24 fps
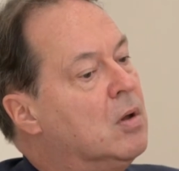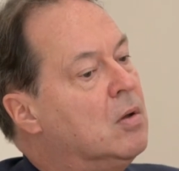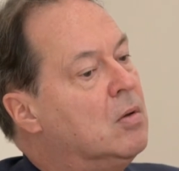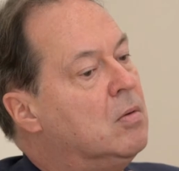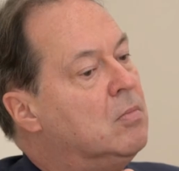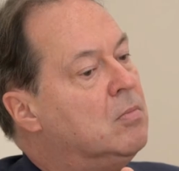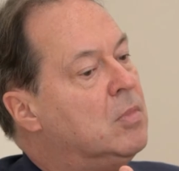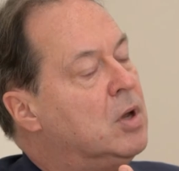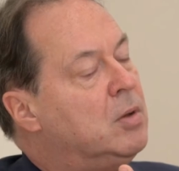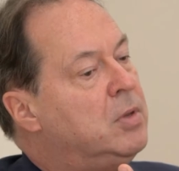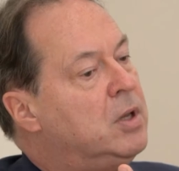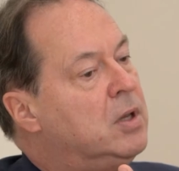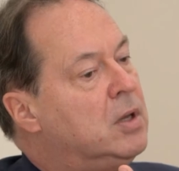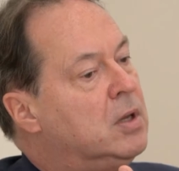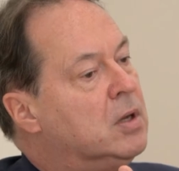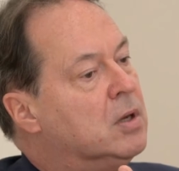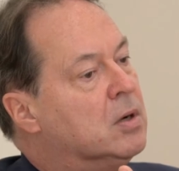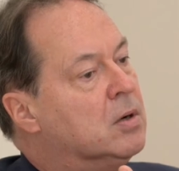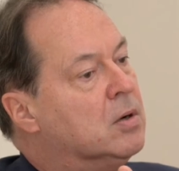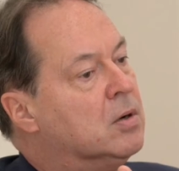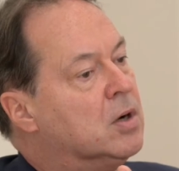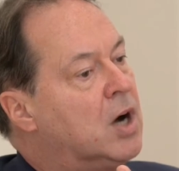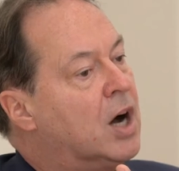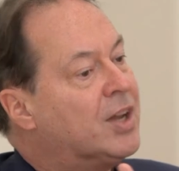
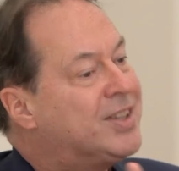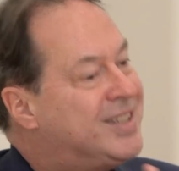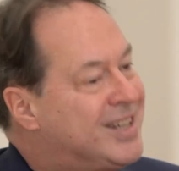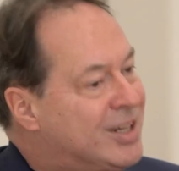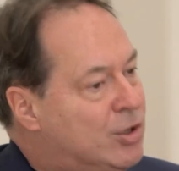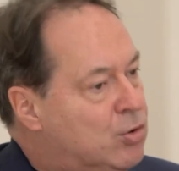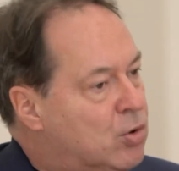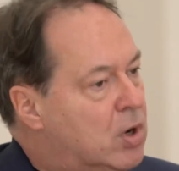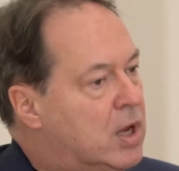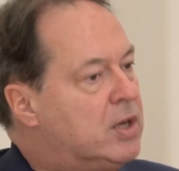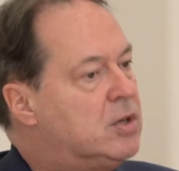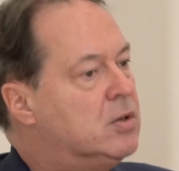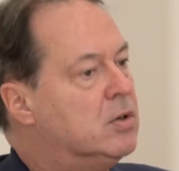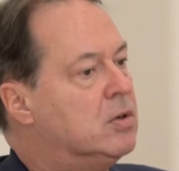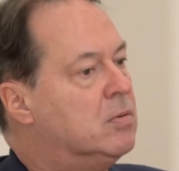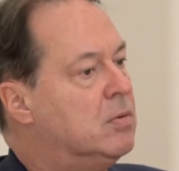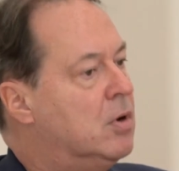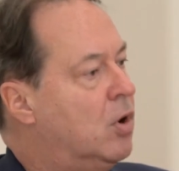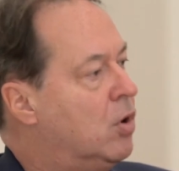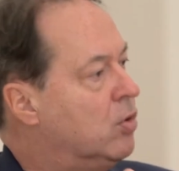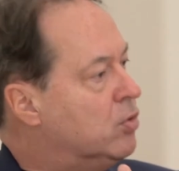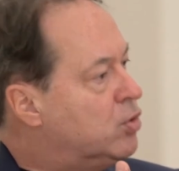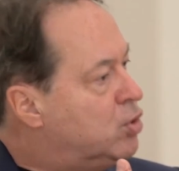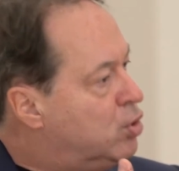maybe
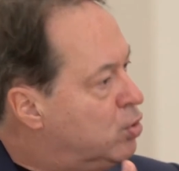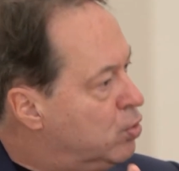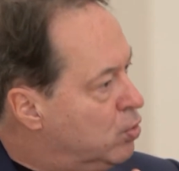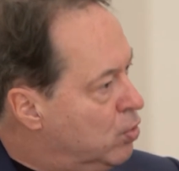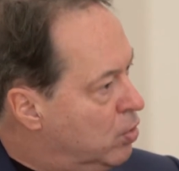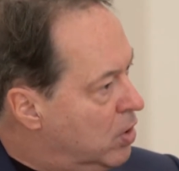articulated on two